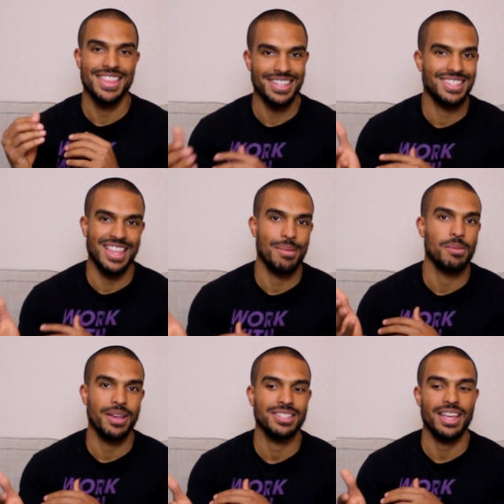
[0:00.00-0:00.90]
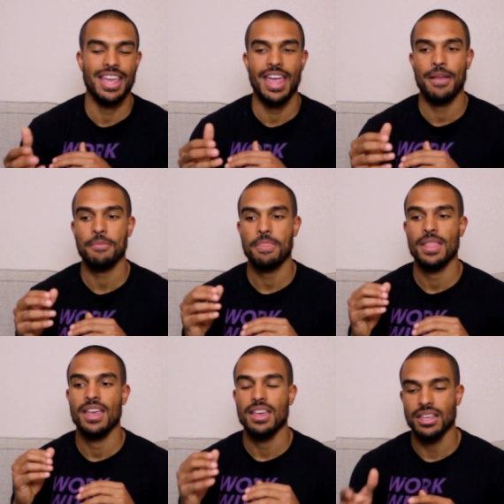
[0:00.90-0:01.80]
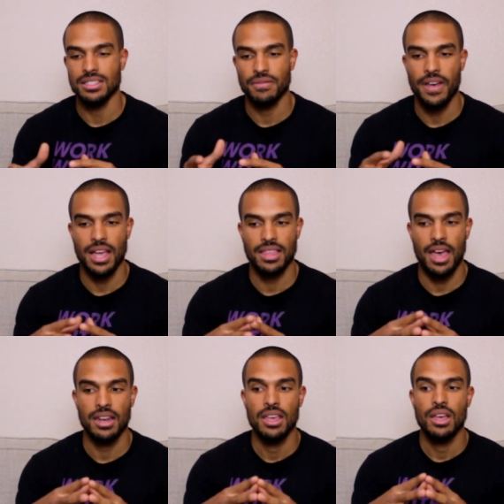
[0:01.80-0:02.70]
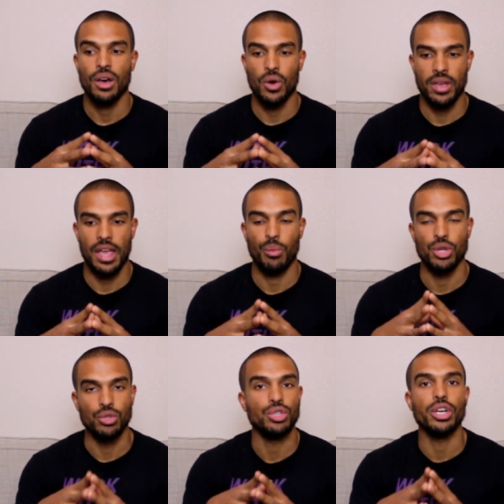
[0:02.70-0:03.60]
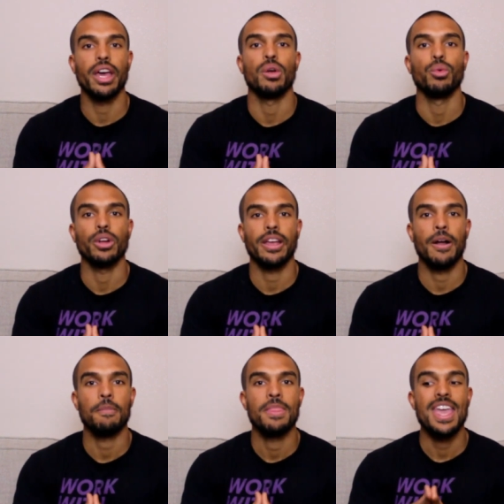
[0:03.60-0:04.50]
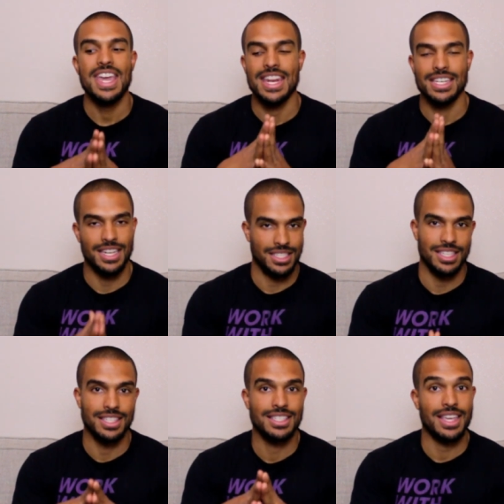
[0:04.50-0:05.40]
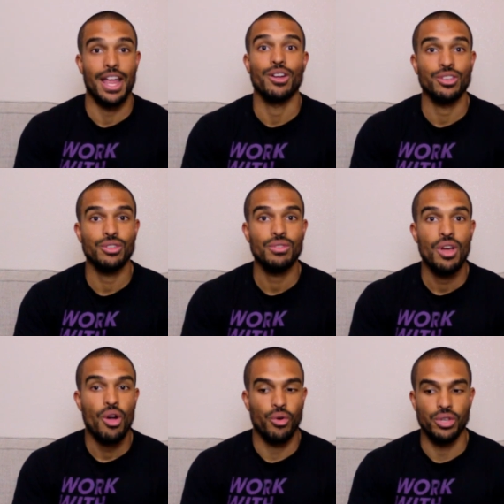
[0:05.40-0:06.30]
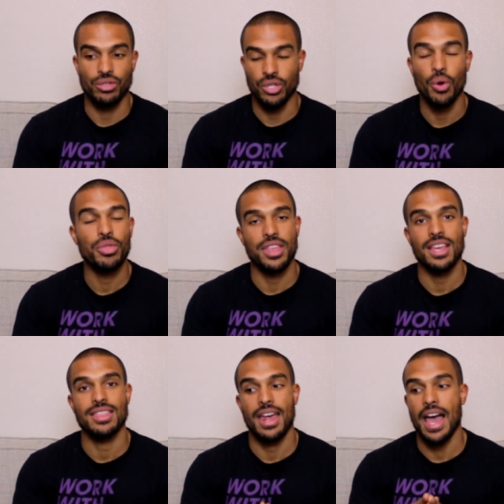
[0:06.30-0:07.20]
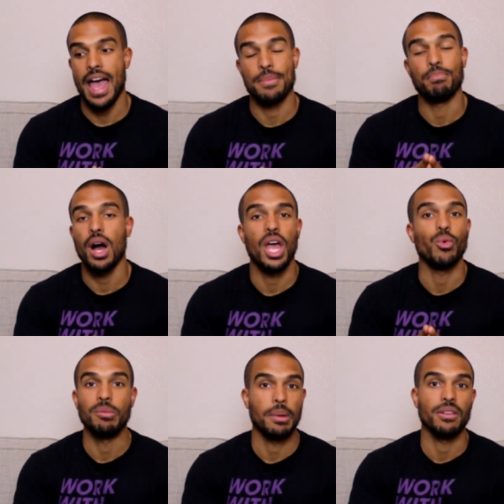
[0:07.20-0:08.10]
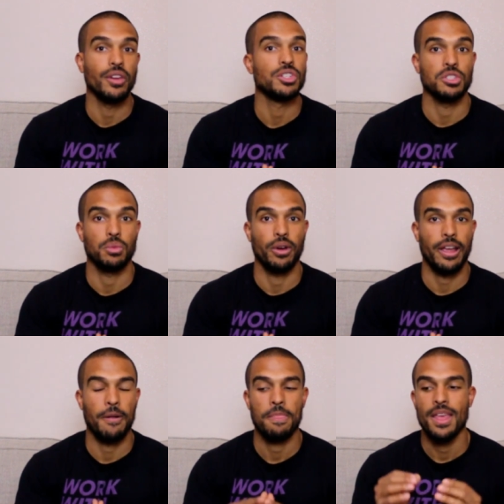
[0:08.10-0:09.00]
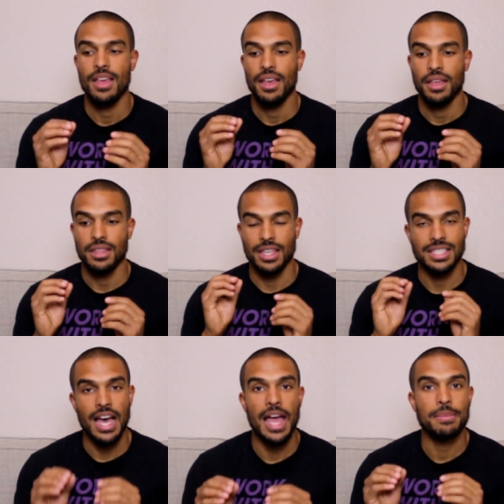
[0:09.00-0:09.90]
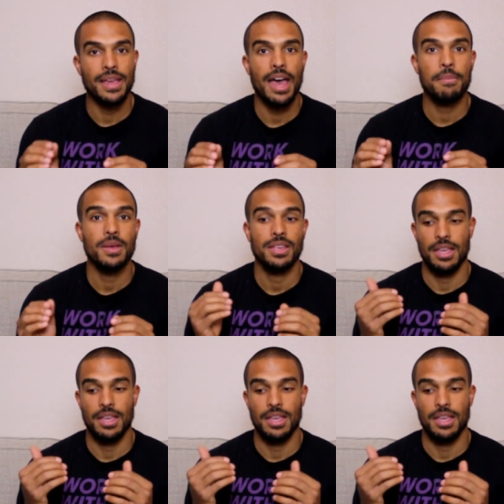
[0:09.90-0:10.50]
this to them the best I can, is the fact that, okay, when you look at a workout and it doesn't scare you, or you don't think that I probably wouldn't be able to finish this workout. The time cap,